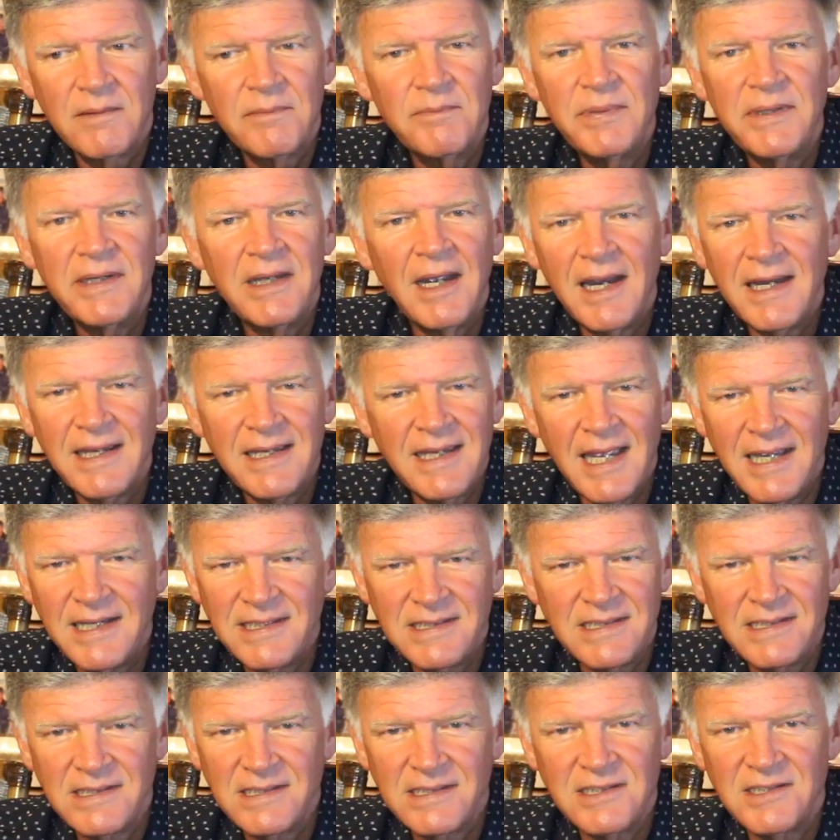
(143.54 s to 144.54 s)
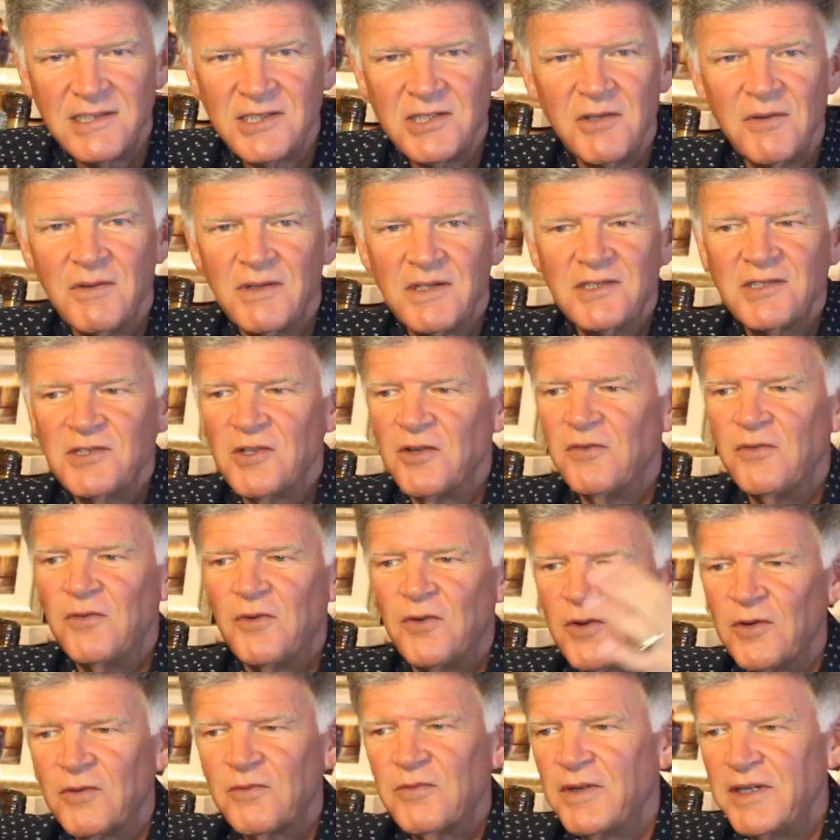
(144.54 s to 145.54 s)
PI cases and so on and so
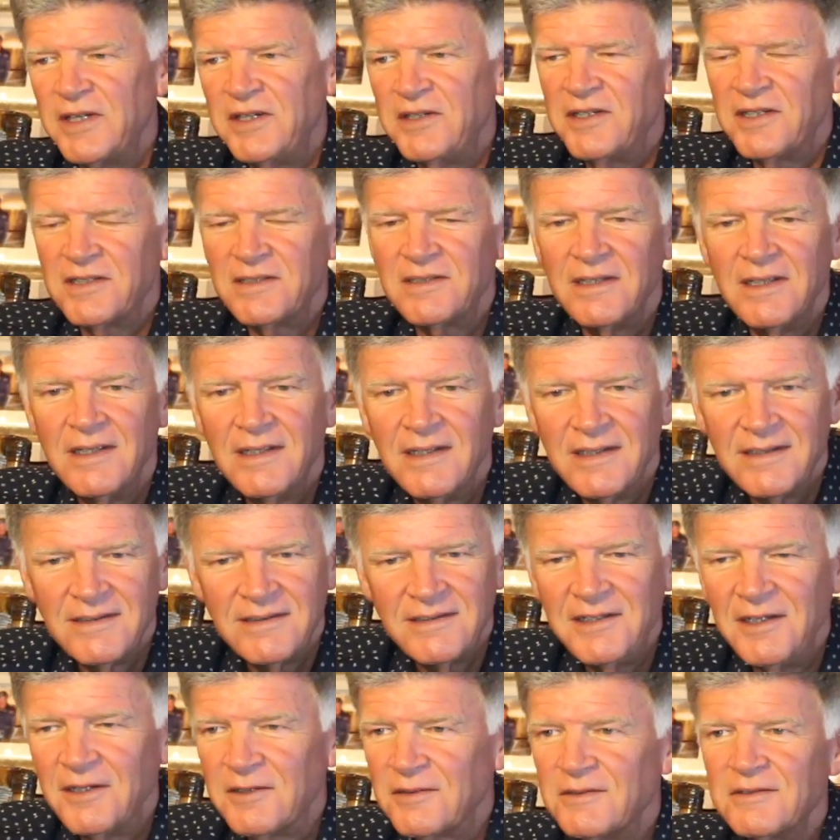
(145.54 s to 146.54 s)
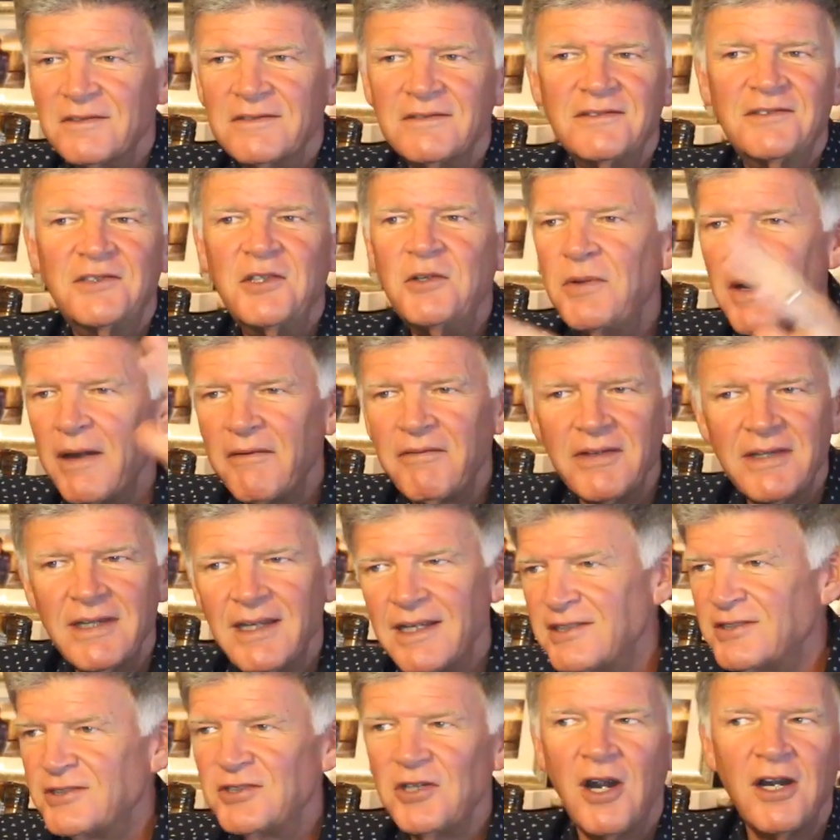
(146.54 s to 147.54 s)
forth, where you just, you know, do
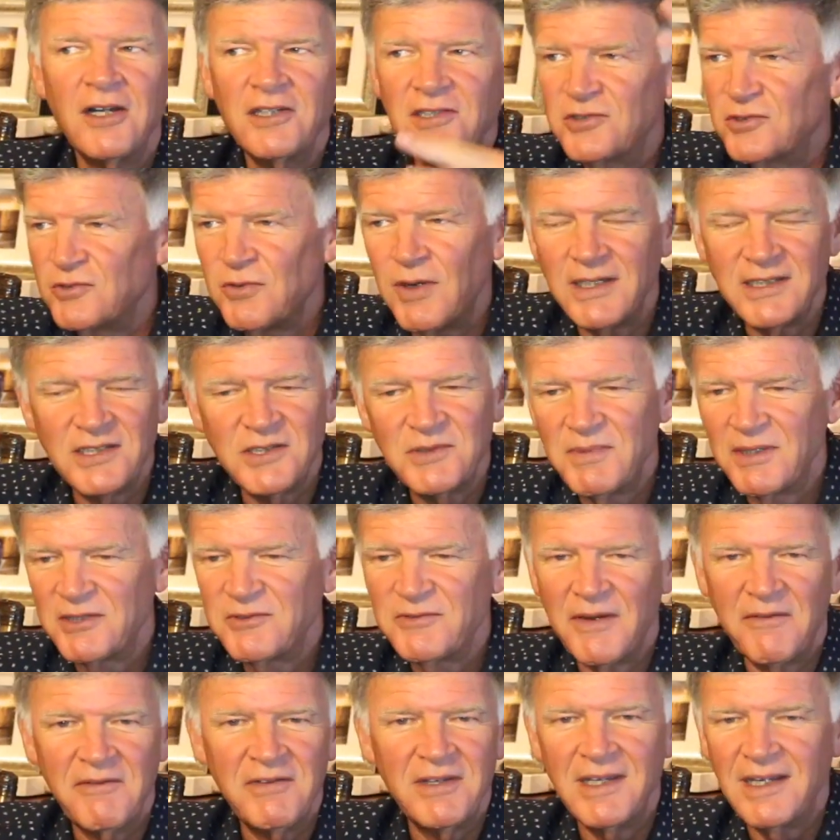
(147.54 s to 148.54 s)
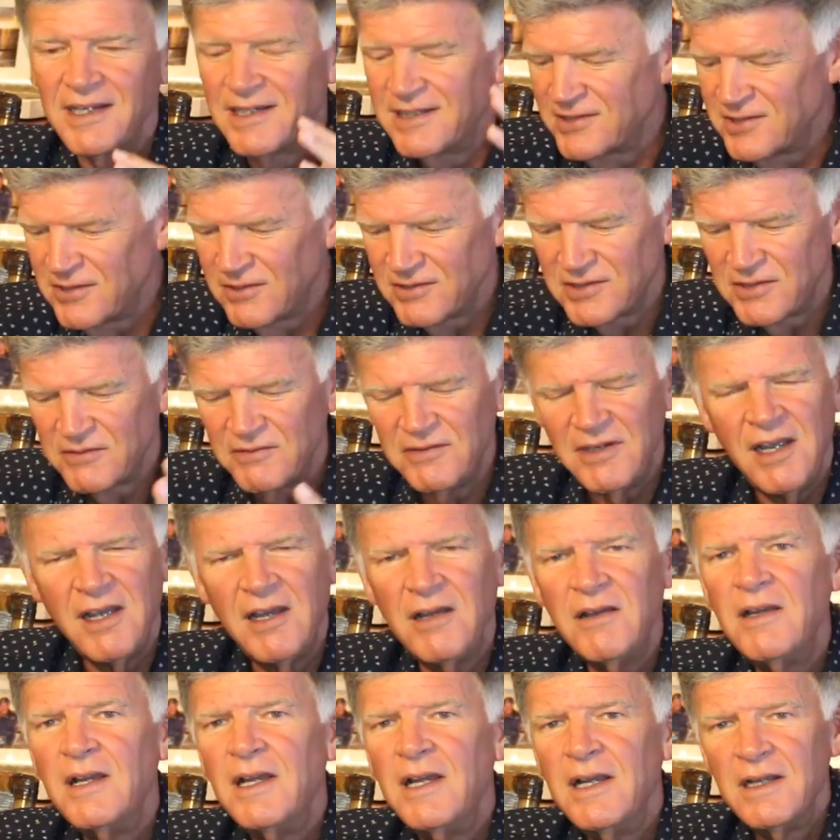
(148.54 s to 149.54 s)
everything, charge twice as much for everything and so on and so.
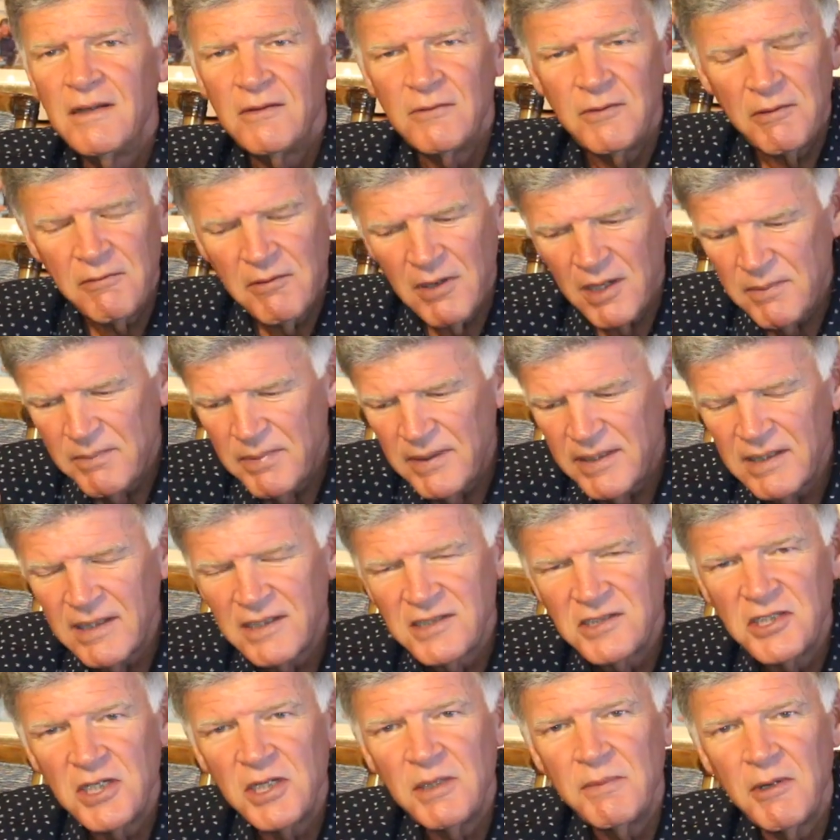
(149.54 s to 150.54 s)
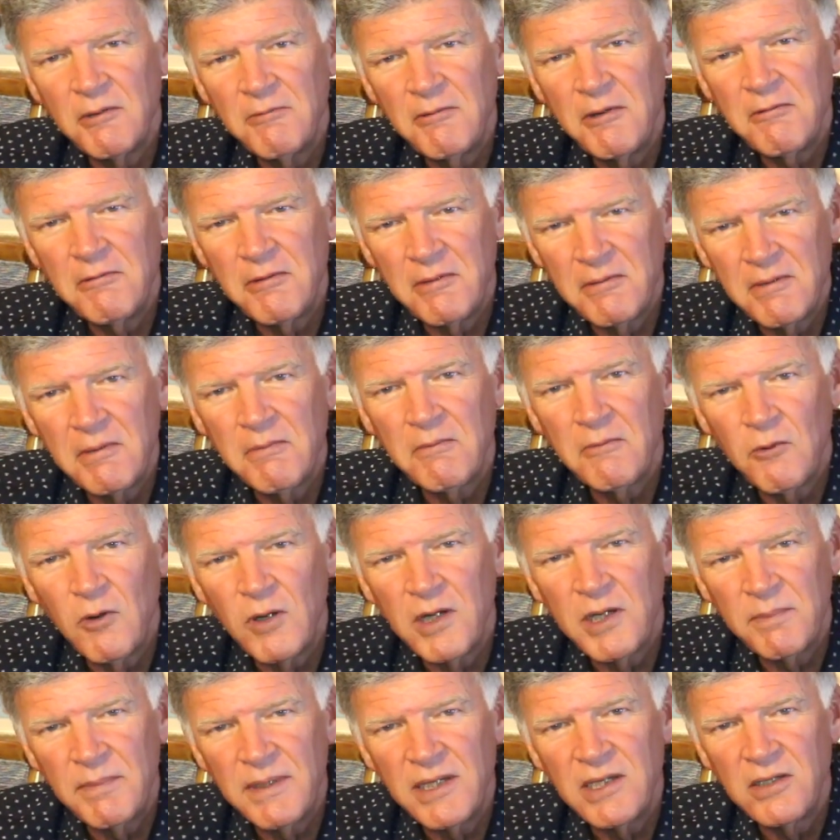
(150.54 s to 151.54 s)
No, we want to be legitimate. We
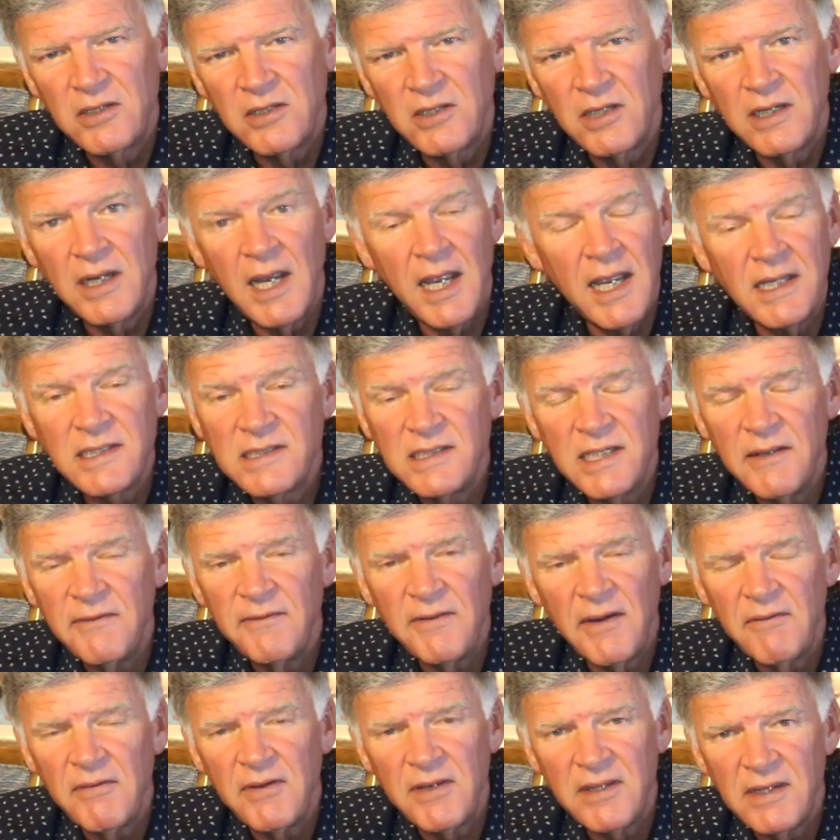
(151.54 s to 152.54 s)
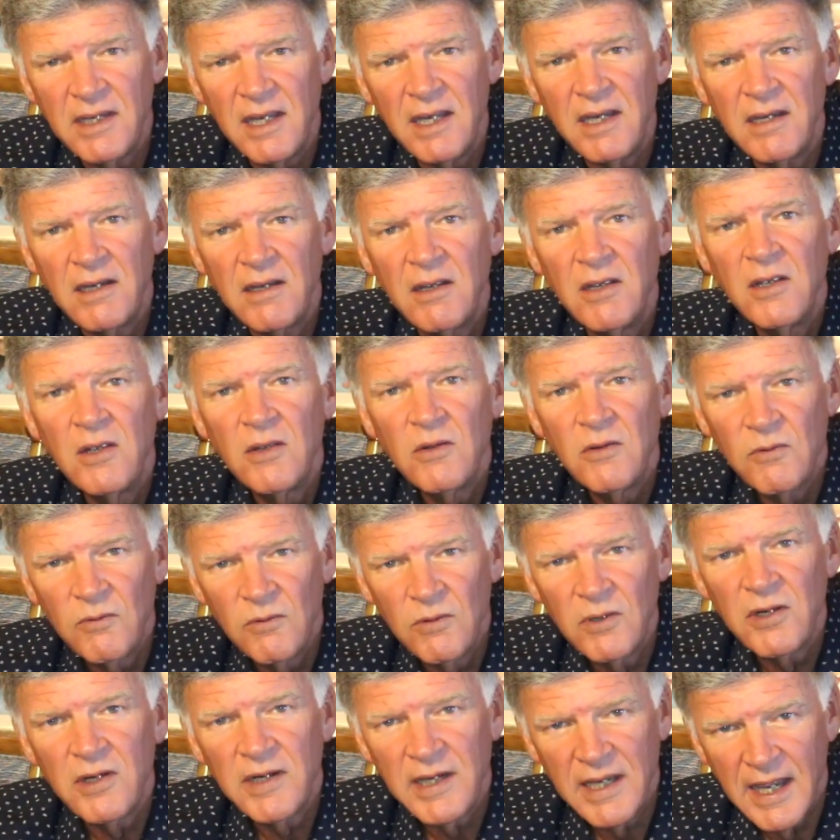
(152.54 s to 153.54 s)
want to be good, as if everything
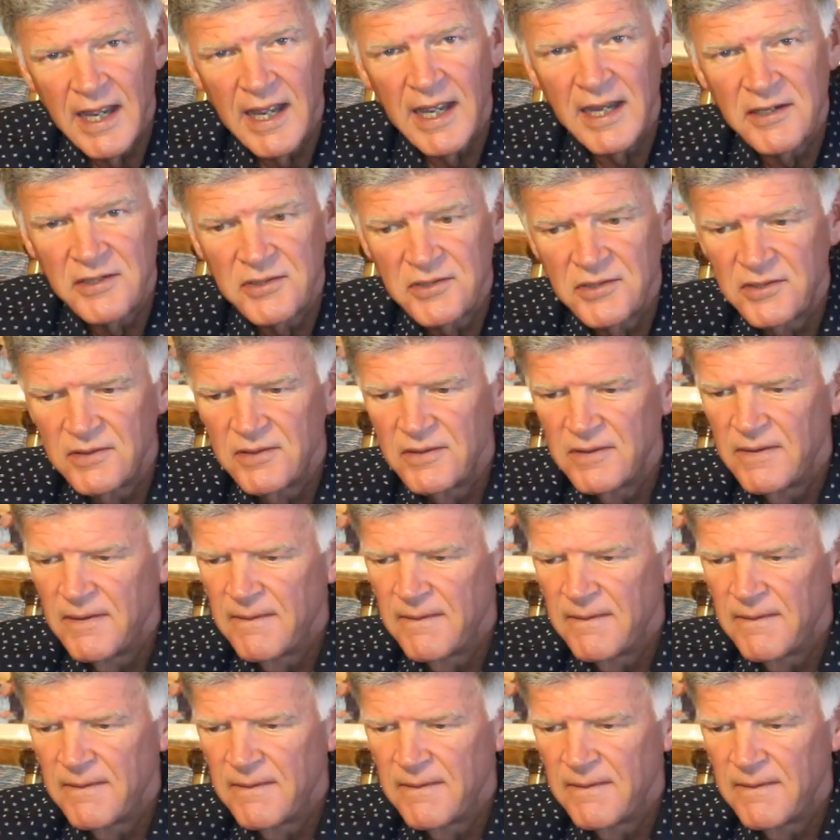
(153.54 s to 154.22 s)
were cash.